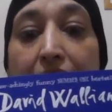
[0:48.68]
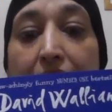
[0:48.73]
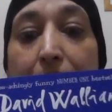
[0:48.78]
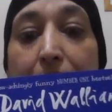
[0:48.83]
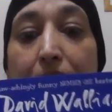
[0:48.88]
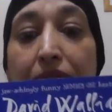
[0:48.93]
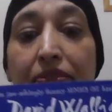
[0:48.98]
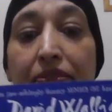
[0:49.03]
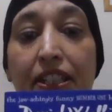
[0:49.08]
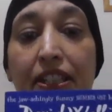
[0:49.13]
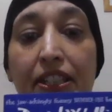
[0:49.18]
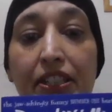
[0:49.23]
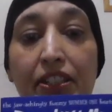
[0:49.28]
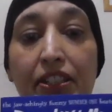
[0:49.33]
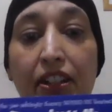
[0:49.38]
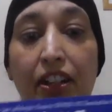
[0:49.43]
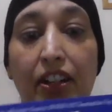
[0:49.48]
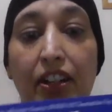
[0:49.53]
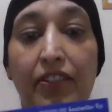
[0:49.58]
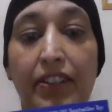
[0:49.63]
of this
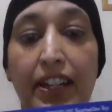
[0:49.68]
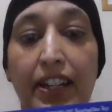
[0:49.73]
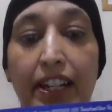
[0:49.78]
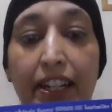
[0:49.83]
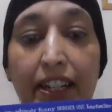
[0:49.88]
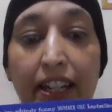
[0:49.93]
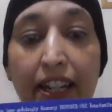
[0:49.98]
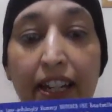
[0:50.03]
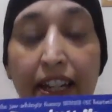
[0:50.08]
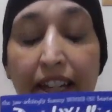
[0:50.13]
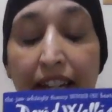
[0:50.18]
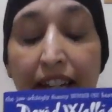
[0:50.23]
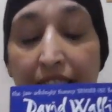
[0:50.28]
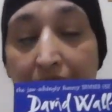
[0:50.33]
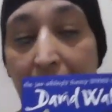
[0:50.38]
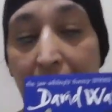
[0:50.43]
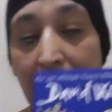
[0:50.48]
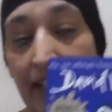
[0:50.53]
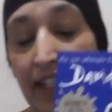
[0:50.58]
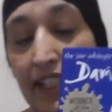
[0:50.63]
story,
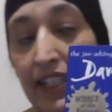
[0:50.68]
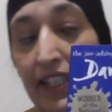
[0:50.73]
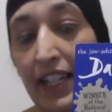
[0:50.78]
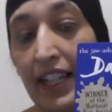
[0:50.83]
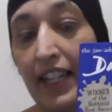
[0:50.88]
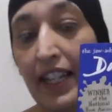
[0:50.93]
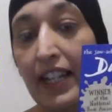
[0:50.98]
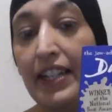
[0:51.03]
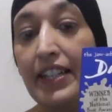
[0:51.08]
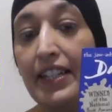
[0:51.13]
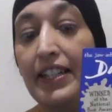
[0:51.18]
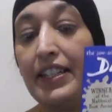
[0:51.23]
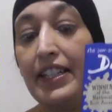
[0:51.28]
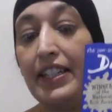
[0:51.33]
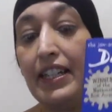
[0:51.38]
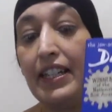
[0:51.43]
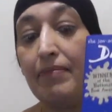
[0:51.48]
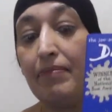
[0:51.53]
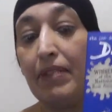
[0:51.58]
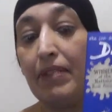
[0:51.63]
is
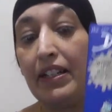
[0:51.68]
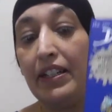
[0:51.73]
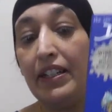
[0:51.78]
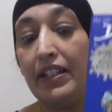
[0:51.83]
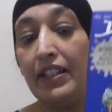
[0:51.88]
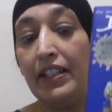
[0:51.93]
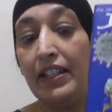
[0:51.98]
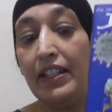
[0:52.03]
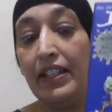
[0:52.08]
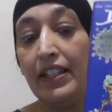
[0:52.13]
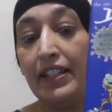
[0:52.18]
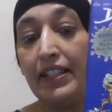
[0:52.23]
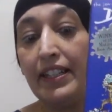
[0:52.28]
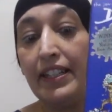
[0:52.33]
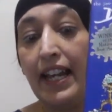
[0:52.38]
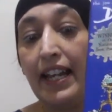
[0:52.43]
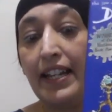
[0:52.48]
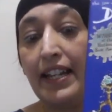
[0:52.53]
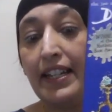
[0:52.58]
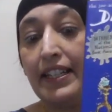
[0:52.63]
Demon
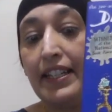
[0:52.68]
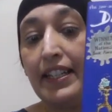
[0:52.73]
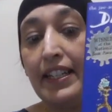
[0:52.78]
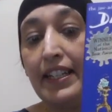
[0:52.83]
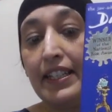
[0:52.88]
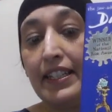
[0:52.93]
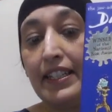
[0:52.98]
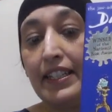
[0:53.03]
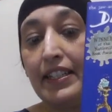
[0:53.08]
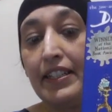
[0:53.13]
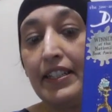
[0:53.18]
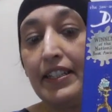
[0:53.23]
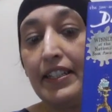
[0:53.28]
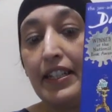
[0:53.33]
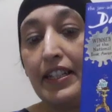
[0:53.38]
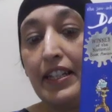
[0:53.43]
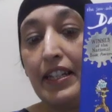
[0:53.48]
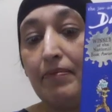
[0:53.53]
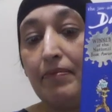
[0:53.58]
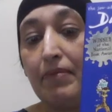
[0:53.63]
Dentist.
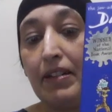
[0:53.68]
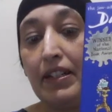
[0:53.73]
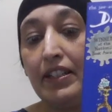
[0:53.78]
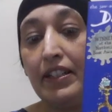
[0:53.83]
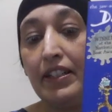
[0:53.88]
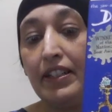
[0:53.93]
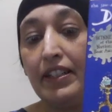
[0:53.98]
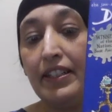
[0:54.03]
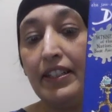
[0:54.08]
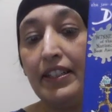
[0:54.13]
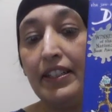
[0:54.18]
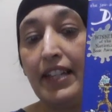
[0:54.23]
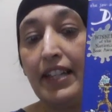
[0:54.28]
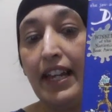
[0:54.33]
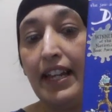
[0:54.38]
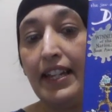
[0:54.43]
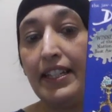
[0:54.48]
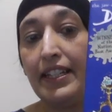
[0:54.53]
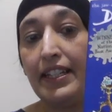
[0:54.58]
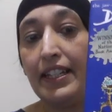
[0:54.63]
Demon
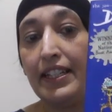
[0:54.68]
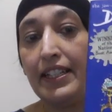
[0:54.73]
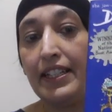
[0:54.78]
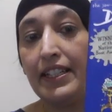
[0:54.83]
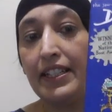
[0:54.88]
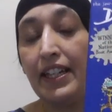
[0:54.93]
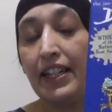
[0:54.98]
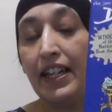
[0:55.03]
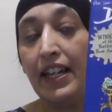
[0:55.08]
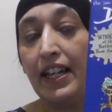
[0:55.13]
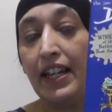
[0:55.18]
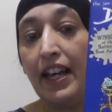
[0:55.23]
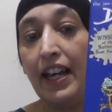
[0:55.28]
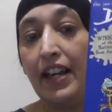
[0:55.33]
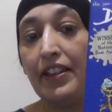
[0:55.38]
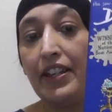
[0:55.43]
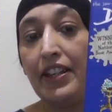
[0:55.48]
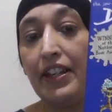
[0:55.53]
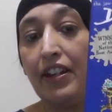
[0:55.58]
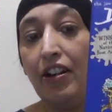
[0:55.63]
Dentist. And
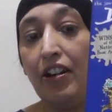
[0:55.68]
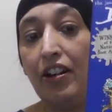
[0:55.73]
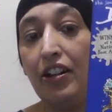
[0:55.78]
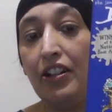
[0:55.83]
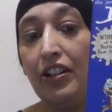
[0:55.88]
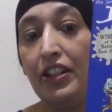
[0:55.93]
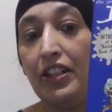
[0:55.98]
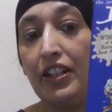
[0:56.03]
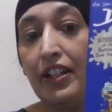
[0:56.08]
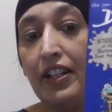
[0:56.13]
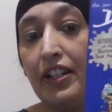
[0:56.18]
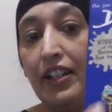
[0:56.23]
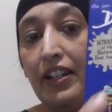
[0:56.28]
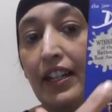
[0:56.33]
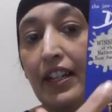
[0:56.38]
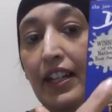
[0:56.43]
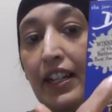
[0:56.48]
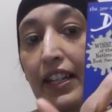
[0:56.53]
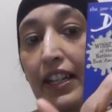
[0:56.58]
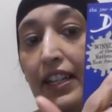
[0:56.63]
the author
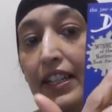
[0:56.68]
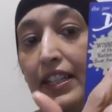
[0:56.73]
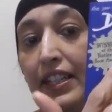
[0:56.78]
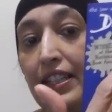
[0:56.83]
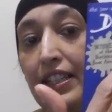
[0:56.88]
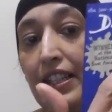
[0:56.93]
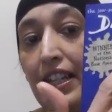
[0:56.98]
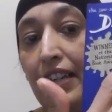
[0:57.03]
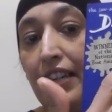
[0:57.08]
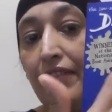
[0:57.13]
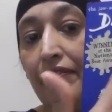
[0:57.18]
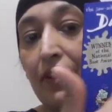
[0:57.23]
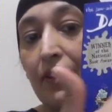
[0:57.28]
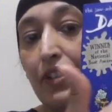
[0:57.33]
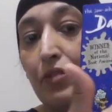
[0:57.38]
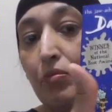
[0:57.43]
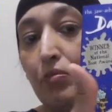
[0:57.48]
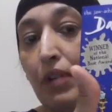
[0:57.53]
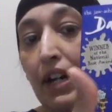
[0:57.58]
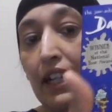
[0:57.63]
is David
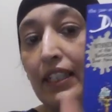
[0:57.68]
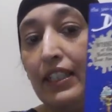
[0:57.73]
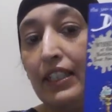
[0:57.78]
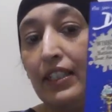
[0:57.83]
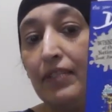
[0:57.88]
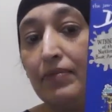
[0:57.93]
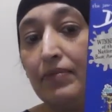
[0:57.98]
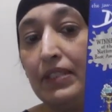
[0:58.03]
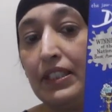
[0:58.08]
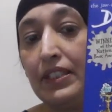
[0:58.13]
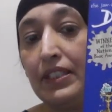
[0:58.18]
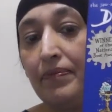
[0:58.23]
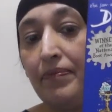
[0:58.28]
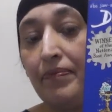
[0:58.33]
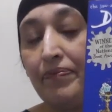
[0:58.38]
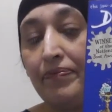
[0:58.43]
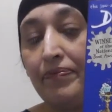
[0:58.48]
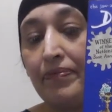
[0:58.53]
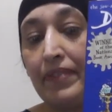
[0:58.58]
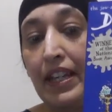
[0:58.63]
Walliams.
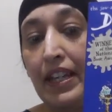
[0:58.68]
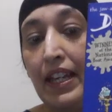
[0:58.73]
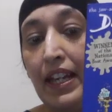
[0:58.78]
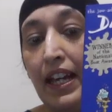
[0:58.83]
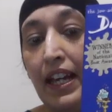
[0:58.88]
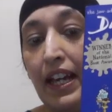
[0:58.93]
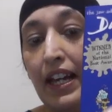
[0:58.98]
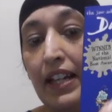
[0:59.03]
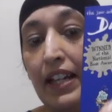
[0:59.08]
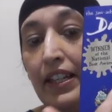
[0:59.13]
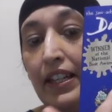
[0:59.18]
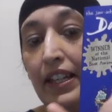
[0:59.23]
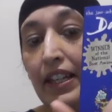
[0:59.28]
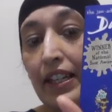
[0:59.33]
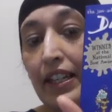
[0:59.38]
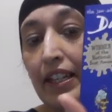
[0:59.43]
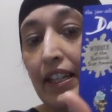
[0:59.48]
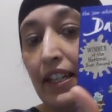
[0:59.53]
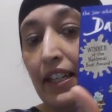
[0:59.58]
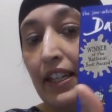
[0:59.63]
And
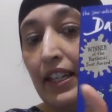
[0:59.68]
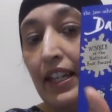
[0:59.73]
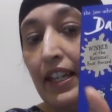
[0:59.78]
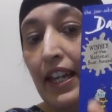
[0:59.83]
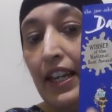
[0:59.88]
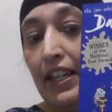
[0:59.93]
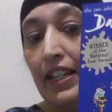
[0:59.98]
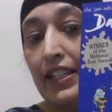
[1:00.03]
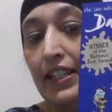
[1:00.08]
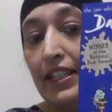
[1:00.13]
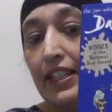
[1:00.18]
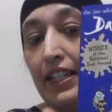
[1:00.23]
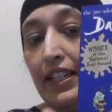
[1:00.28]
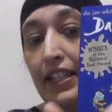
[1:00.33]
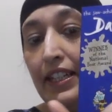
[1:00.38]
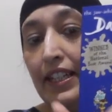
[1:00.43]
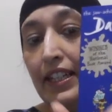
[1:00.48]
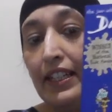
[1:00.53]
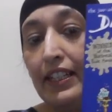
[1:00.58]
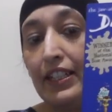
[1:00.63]
here you see the
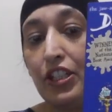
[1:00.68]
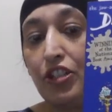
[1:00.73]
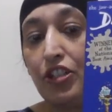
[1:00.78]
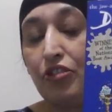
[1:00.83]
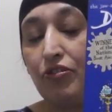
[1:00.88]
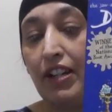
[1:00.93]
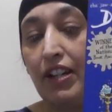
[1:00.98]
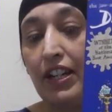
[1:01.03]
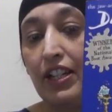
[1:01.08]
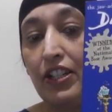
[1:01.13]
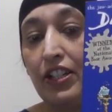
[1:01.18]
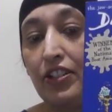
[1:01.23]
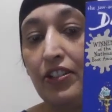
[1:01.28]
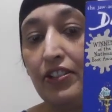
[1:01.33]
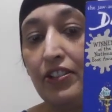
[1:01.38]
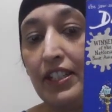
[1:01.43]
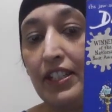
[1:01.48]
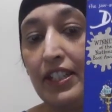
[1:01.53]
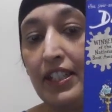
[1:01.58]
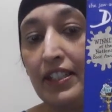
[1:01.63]

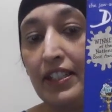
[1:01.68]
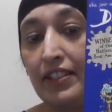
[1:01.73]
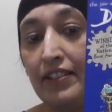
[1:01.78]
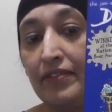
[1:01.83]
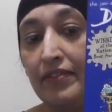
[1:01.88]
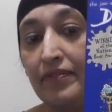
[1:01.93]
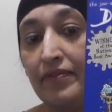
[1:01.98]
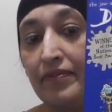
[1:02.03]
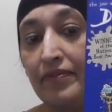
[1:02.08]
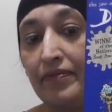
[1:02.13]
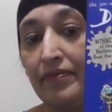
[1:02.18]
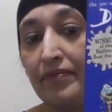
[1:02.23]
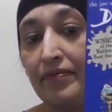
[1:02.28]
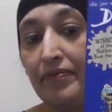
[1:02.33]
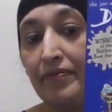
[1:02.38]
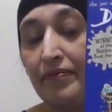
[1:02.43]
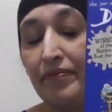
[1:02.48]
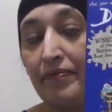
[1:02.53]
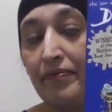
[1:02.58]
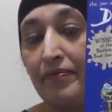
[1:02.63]
illustrations.
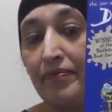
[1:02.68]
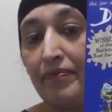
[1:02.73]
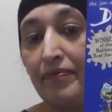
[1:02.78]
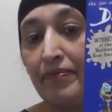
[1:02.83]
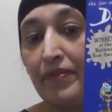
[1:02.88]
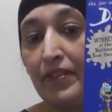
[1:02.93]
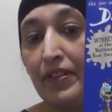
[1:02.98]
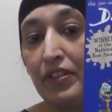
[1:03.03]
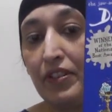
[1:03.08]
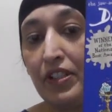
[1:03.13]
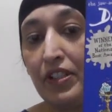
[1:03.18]
Looks